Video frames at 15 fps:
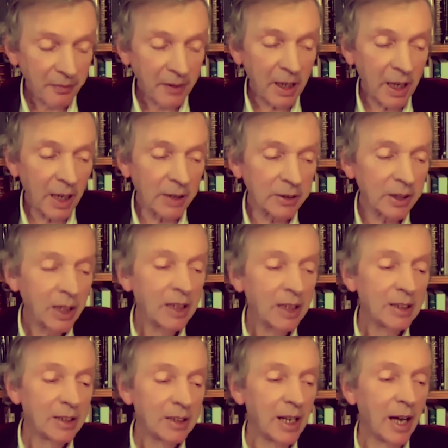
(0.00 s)
And
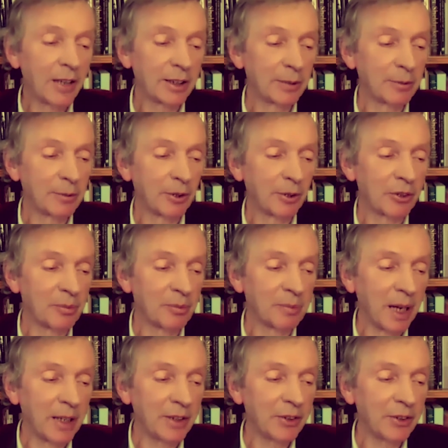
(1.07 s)
the idea was that
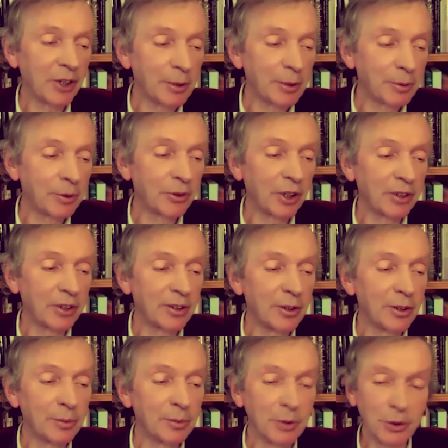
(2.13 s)
by sequencing the
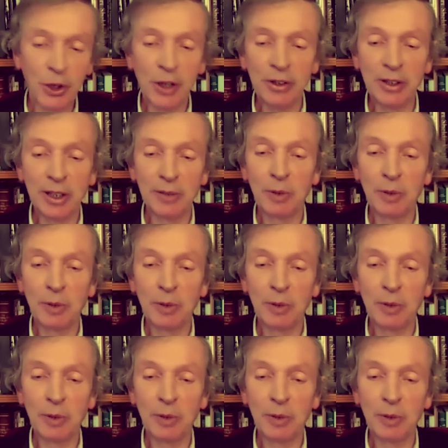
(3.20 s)
human genome,